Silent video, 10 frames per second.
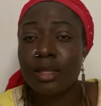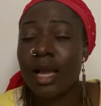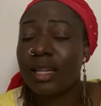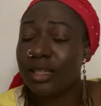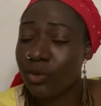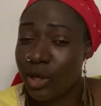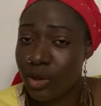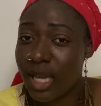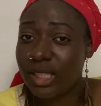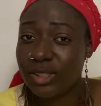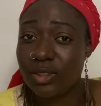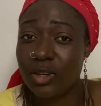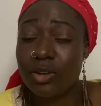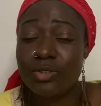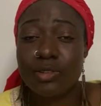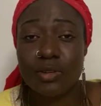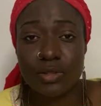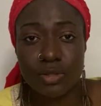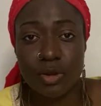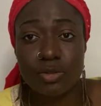and when you get into the country you're stuck.